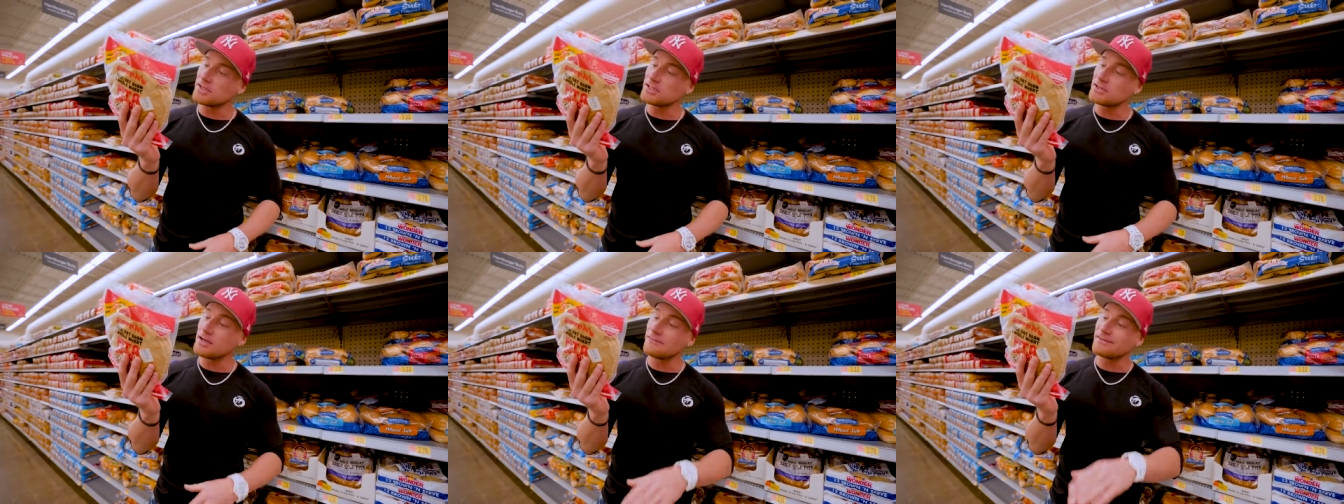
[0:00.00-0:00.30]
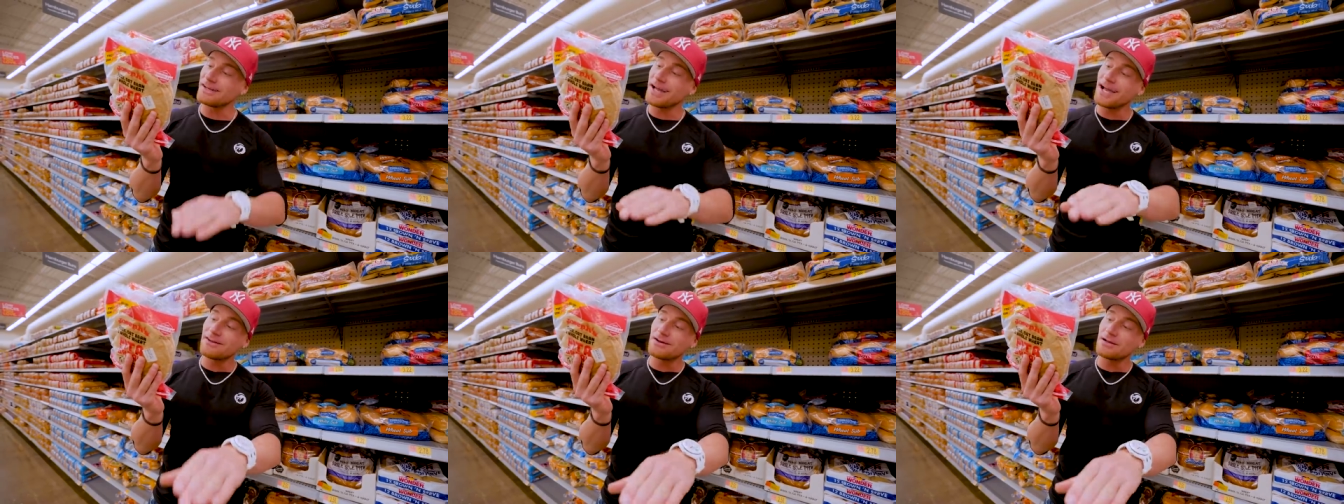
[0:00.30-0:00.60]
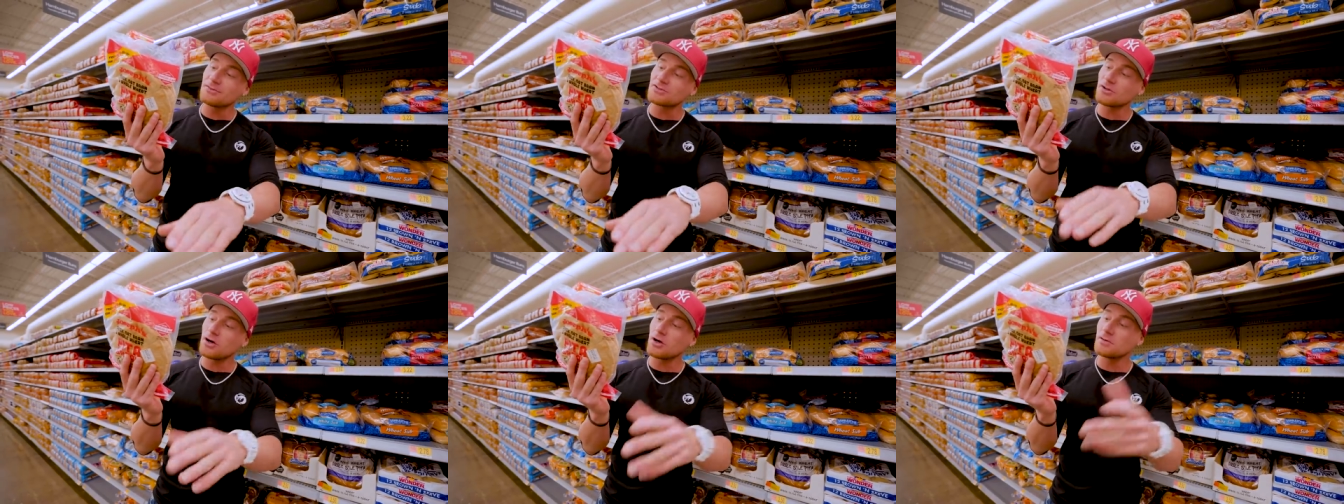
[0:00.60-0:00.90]
And you have nine
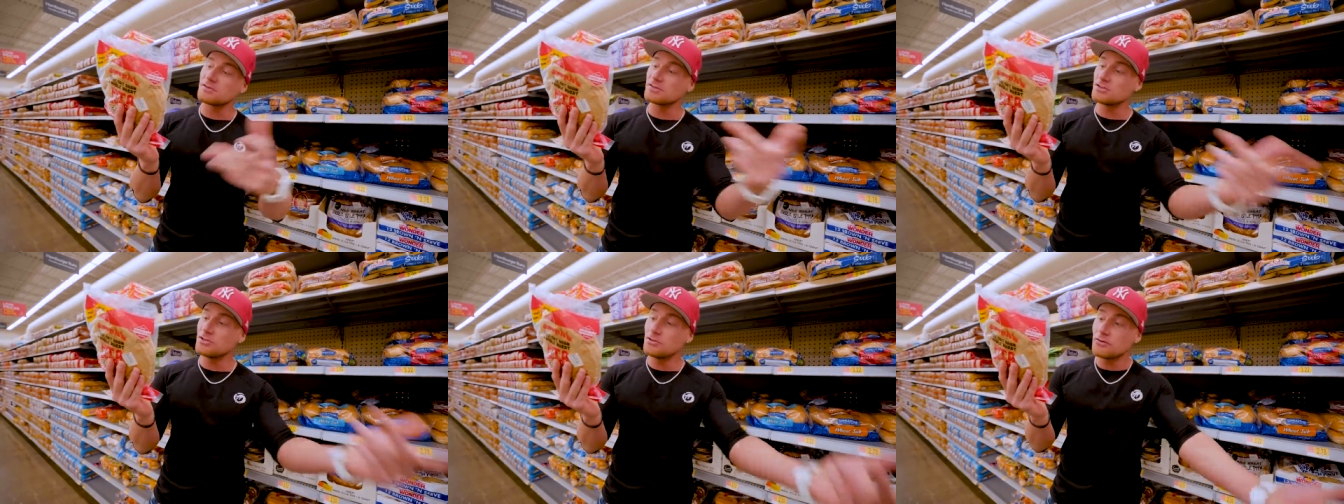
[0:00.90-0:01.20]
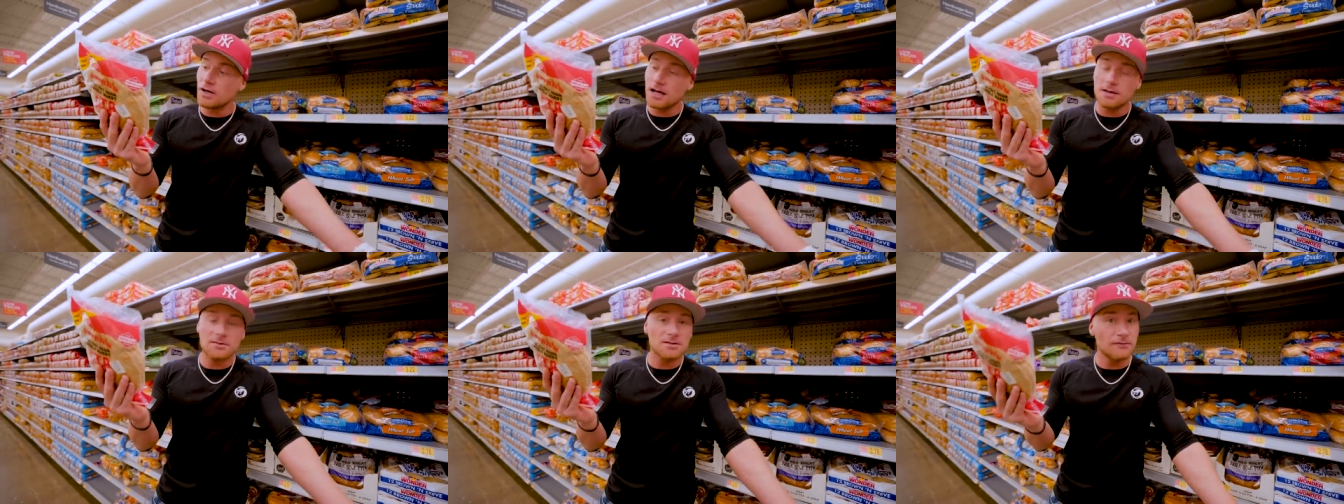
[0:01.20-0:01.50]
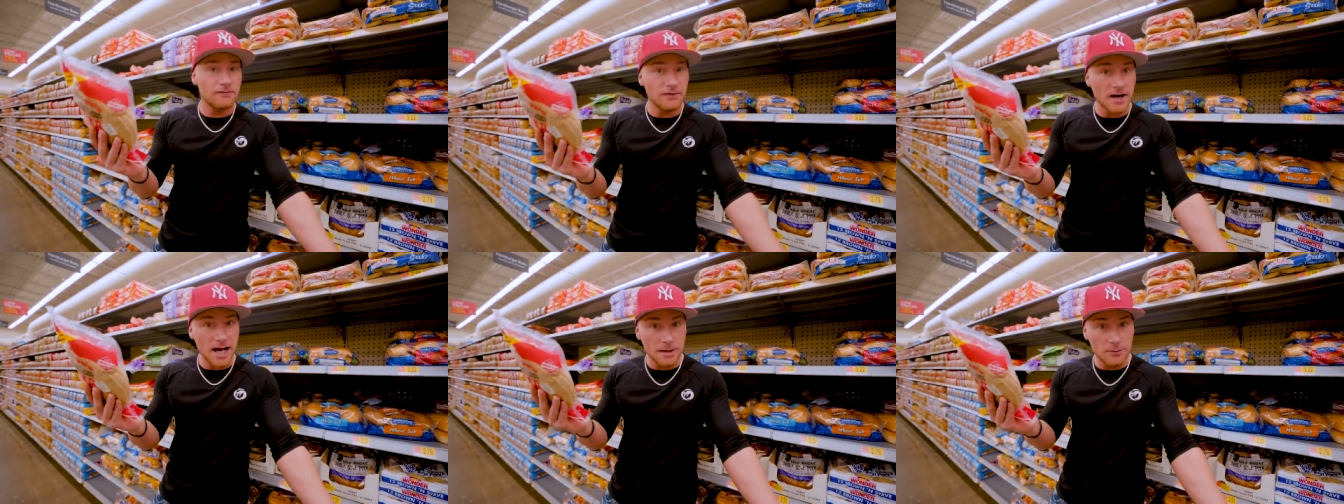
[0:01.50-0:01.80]
grams of carbs and two grams
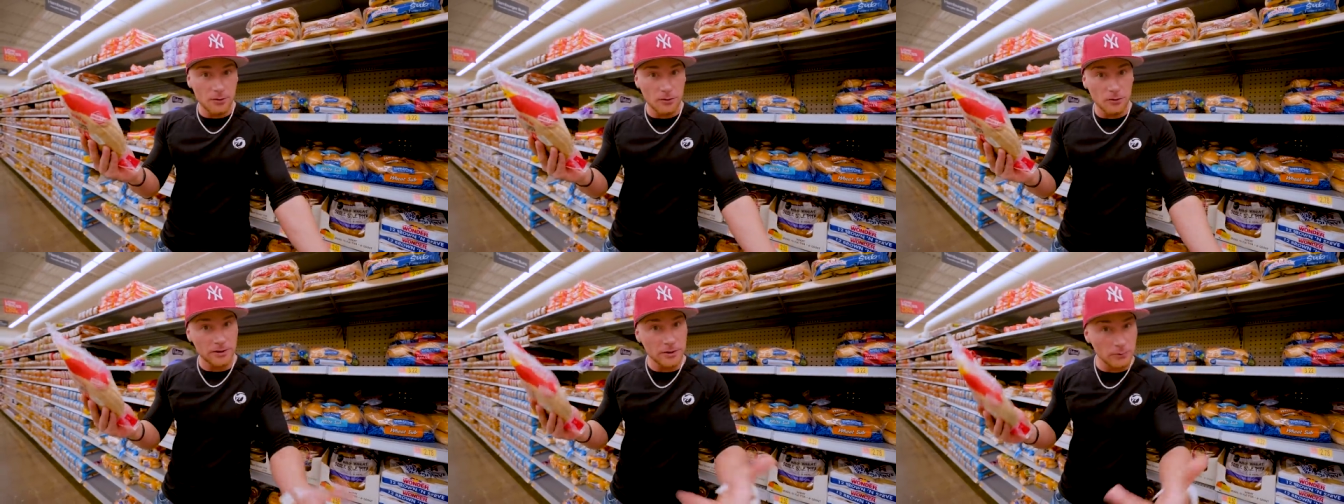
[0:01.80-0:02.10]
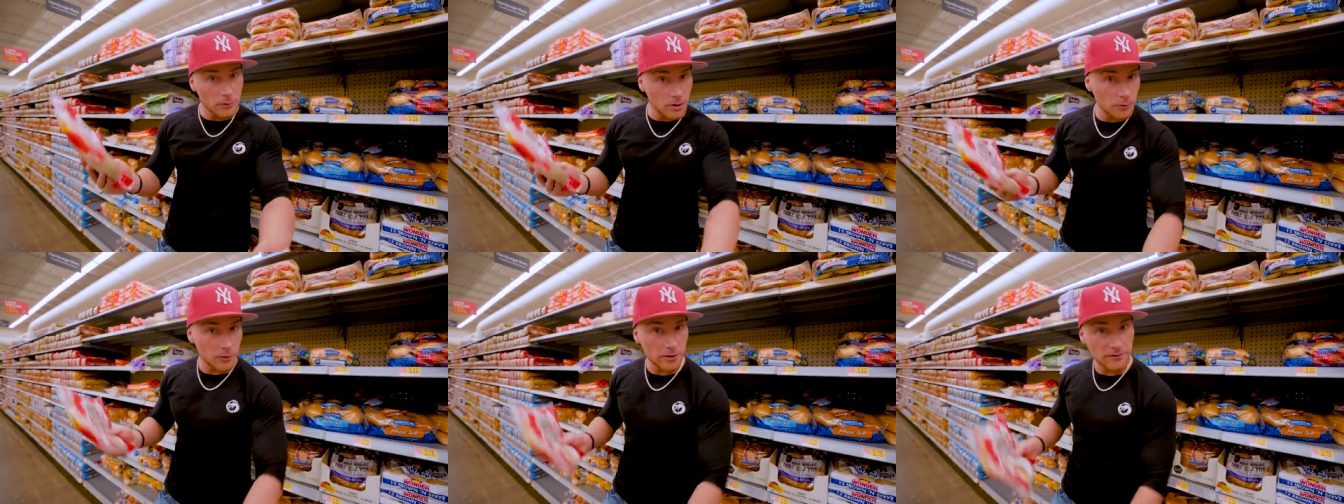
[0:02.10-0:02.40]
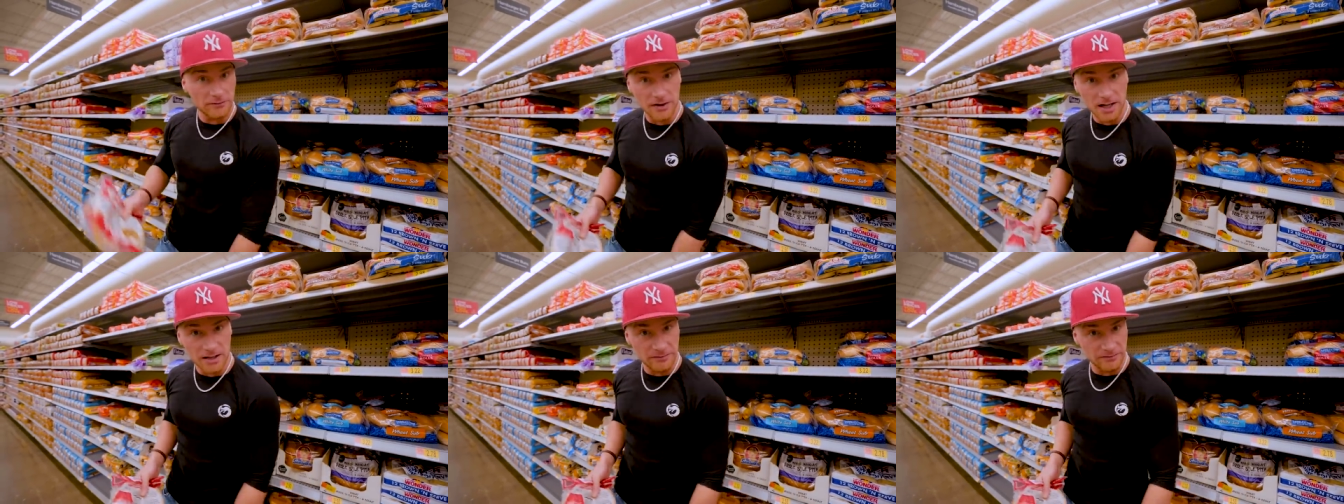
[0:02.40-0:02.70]
of fiber, only
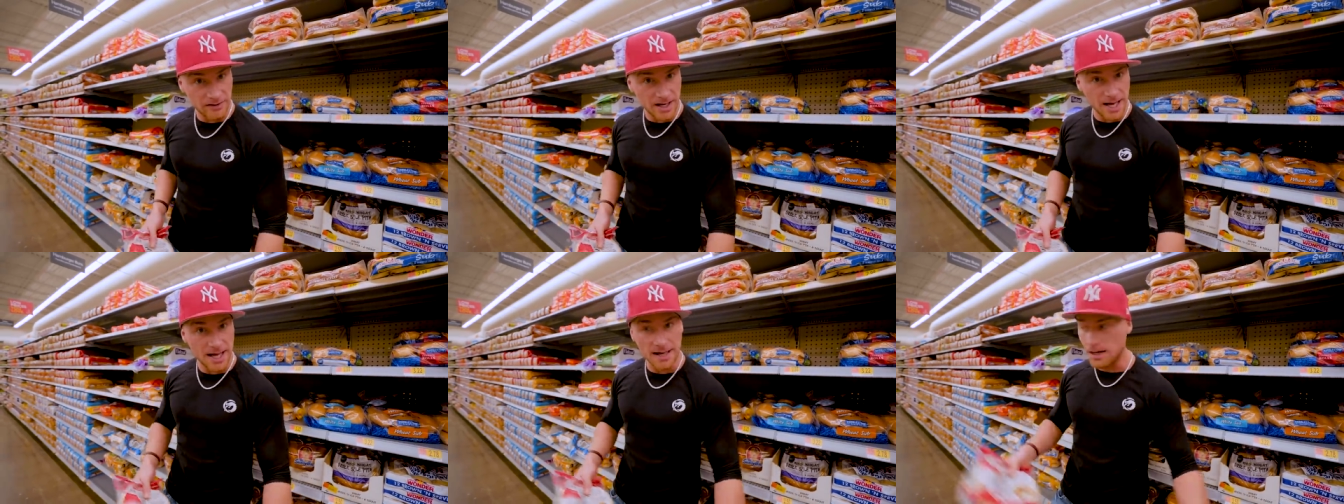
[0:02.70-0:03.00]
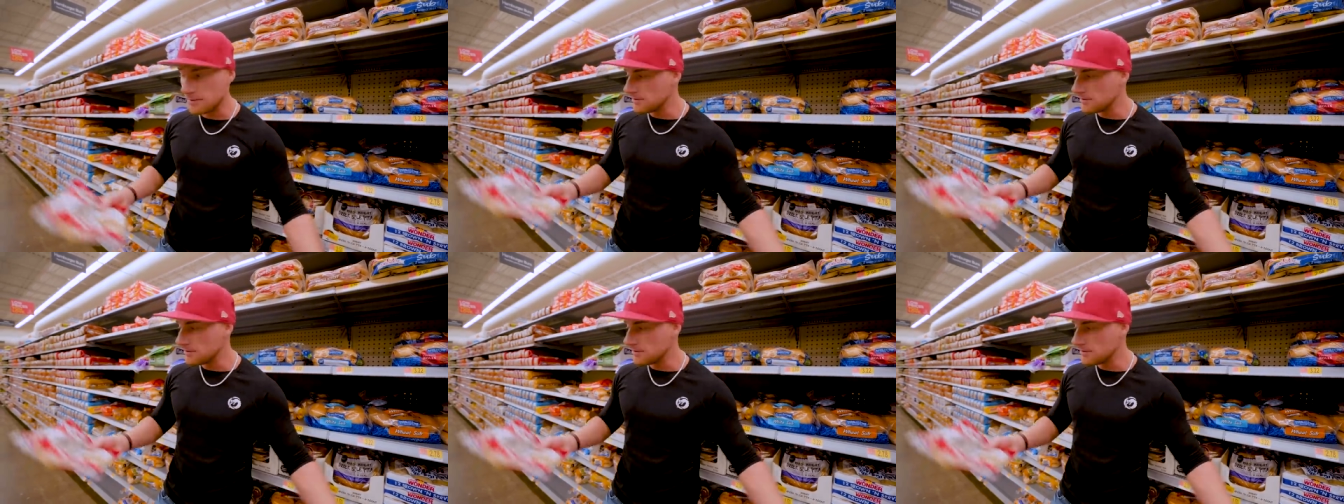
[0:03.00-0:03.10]
1.5 fat.